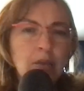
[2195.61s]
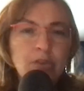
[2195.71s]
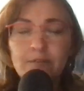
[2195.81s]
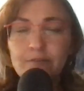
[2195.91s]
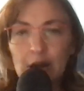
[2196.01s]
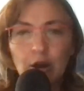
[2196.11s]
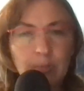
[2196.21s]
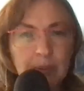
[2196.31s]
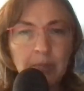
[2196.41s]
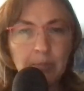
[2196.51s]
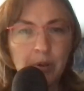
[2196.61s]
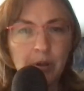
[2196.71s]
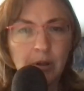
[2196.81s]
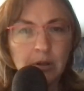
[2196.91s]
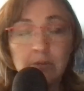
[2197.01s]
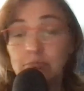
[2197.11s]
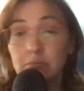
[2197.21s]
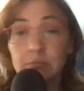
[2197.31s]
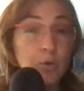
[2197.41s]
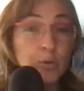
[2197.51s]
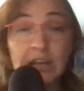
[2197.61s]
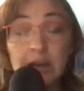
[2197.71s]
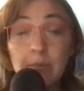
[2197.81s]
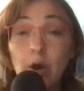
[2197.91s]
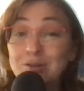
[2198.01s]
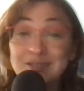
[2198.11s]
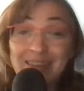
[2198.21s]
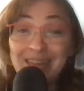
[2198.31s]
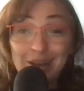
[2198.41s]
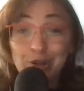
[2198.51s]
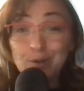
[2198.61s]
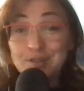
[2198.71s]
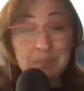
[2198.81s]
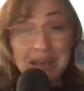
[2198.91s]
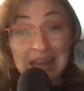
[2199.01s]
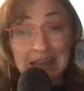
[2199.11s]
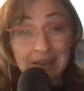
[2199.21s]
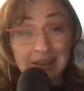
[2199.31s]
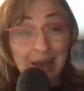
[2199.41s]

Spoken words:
the very people who need it most. And that includes me.